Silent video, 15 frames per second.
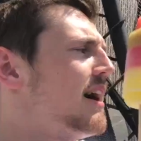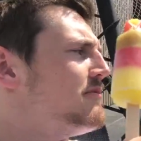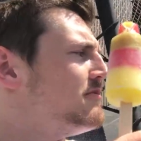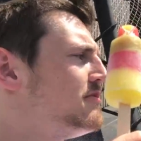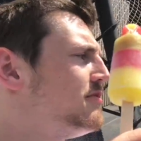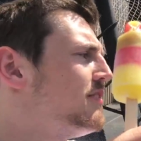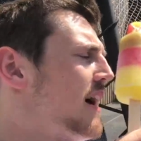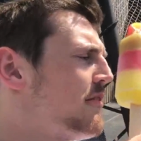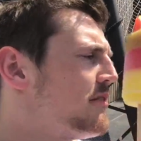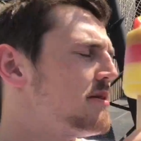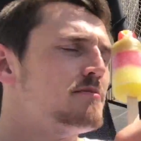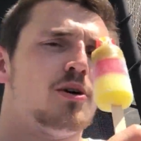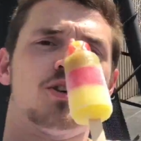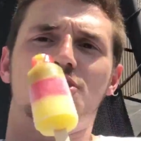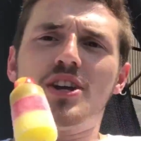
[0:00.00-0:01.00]
I'm very
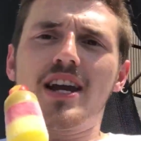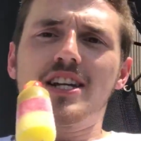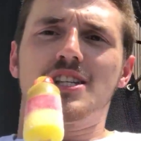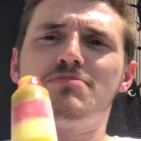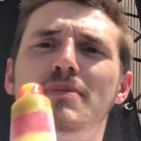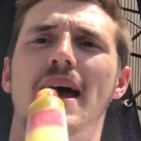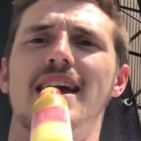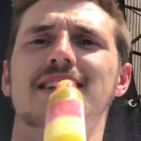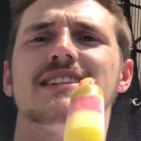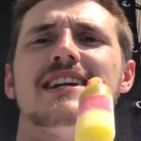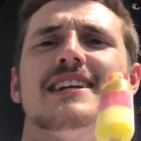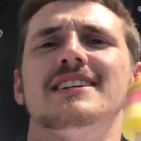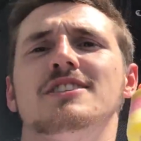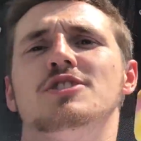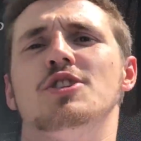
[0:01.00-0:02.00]
much
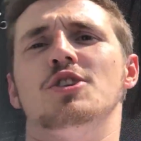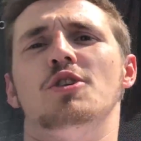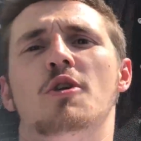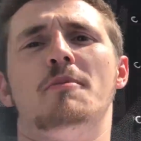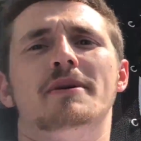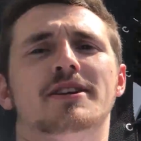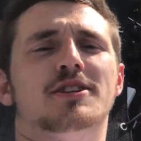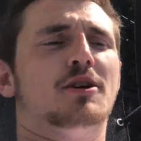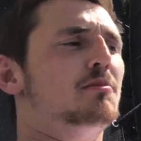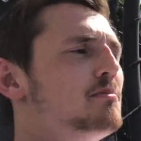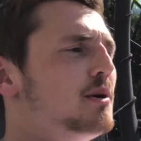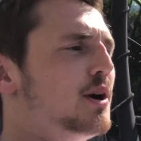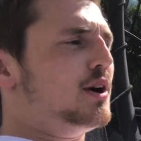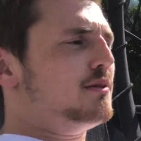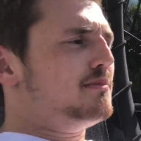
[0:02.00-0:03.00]
expecting to be
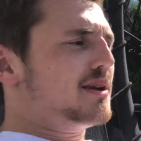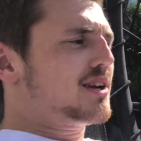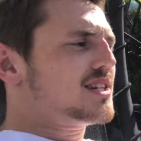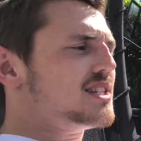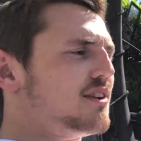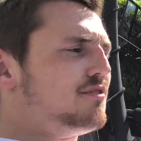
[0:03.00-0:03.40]
sunburned because I